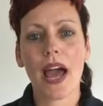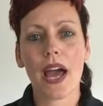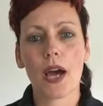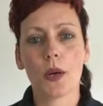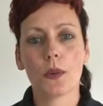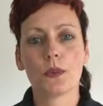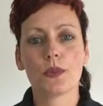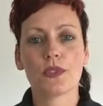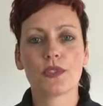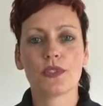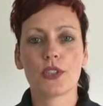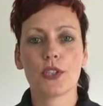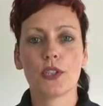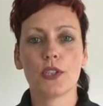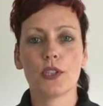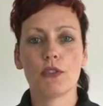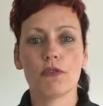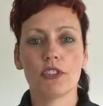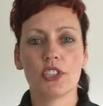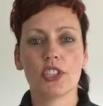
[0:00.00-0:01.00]
helps
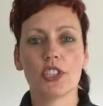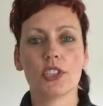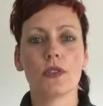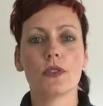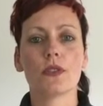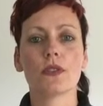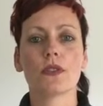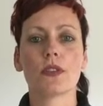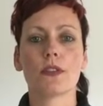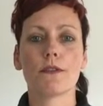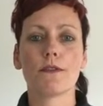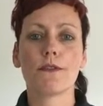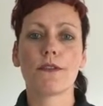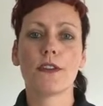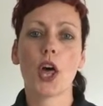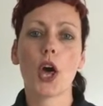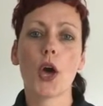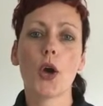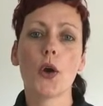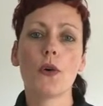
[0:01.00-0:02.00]
to reduce the
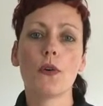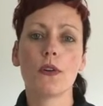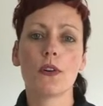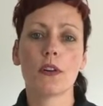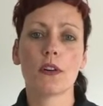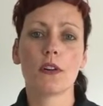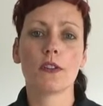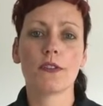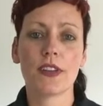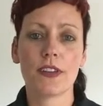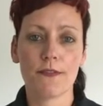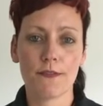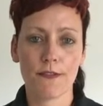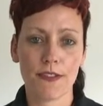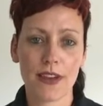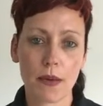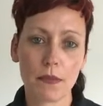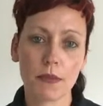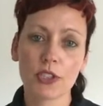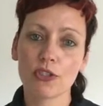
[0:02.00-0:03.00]
flow of
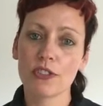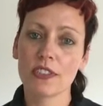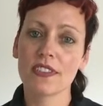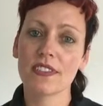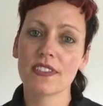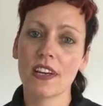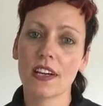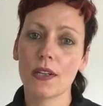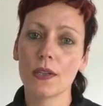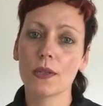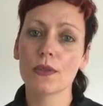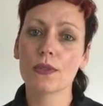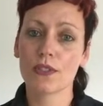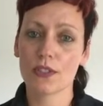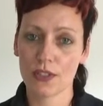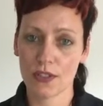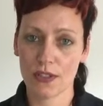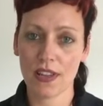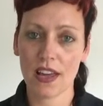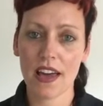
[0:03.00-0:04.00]
inflammatory
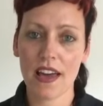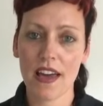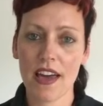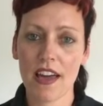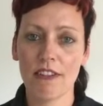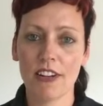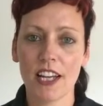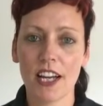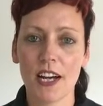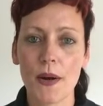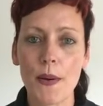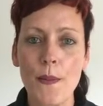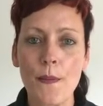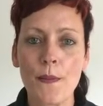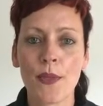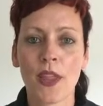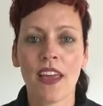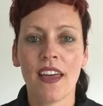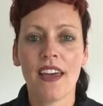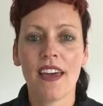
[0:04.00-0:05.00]
cells to that area.
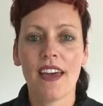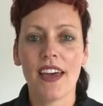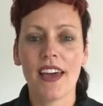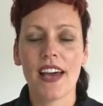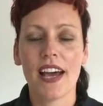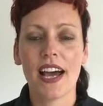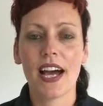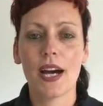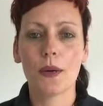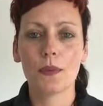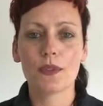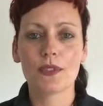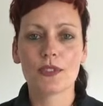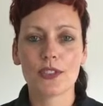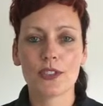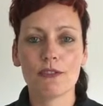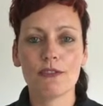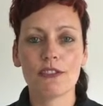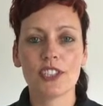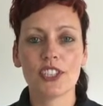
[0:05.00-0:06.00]
It helps
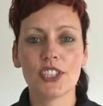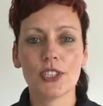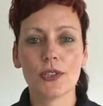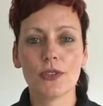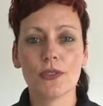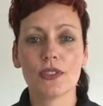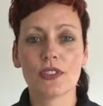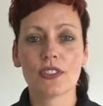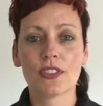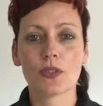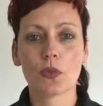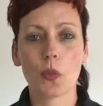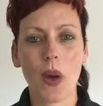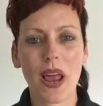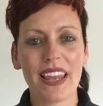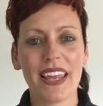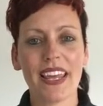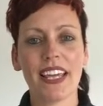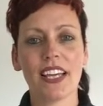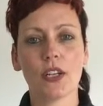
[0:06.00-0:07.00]
to reduce
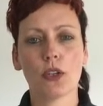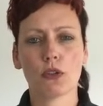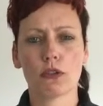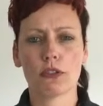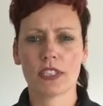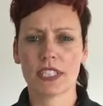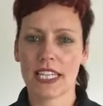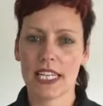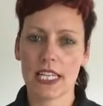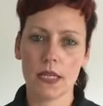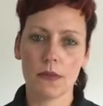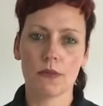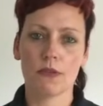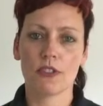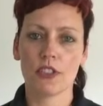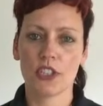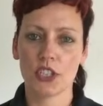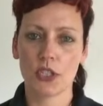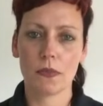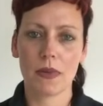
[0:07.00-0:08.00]
swelling or edema,
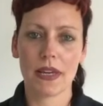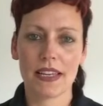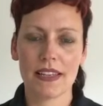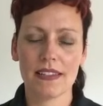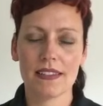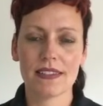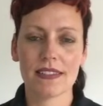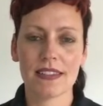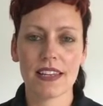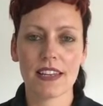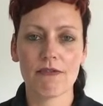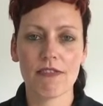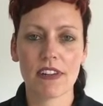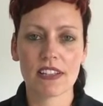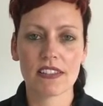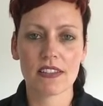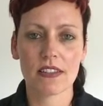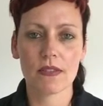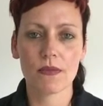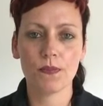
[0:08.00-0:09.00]
as you may see it
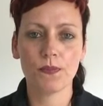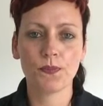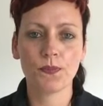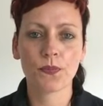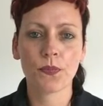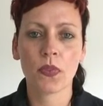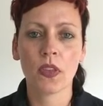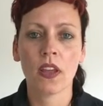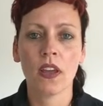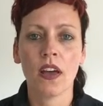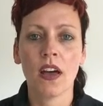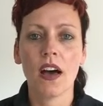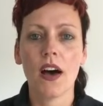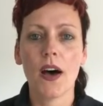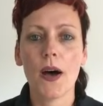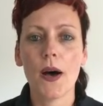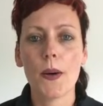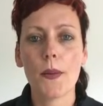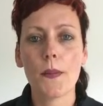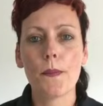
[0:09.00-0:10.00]
written.
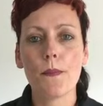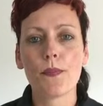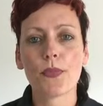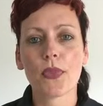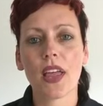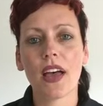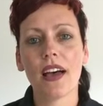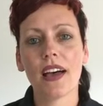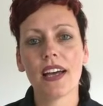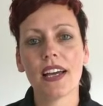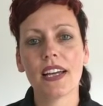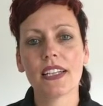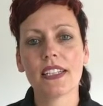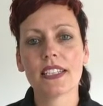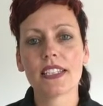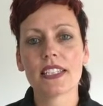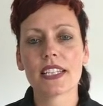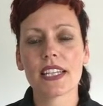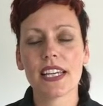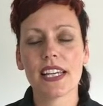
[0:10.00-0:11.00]

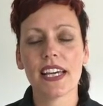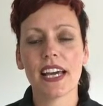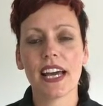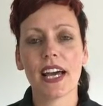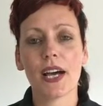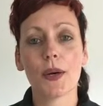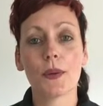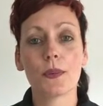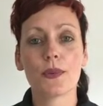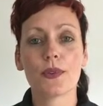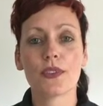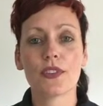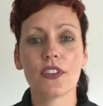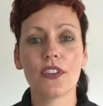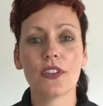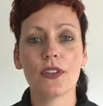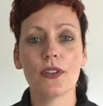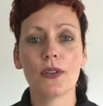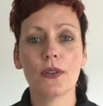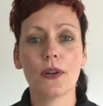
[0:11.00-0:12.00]
And it helps
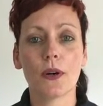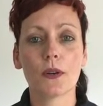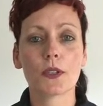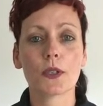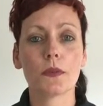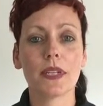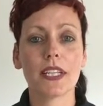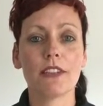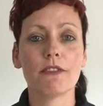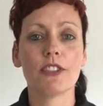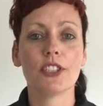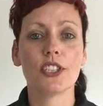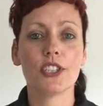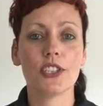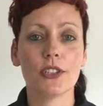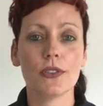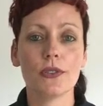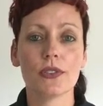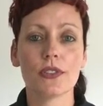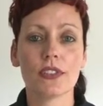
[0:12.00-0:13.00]
to ultimately
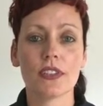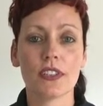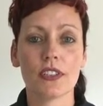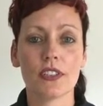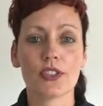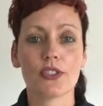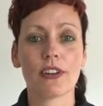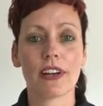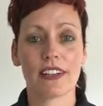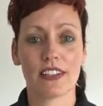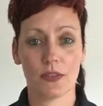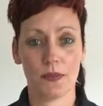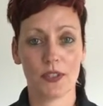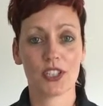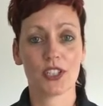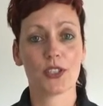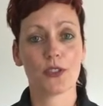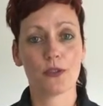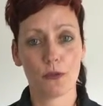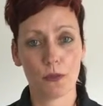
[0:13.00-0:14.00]
reduce the
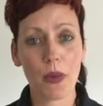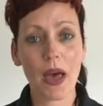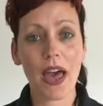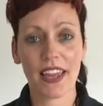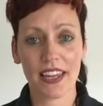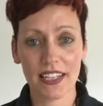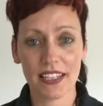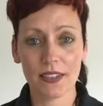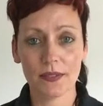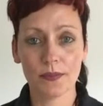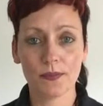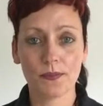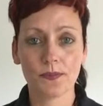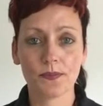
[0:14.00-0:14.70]
transmission of pain.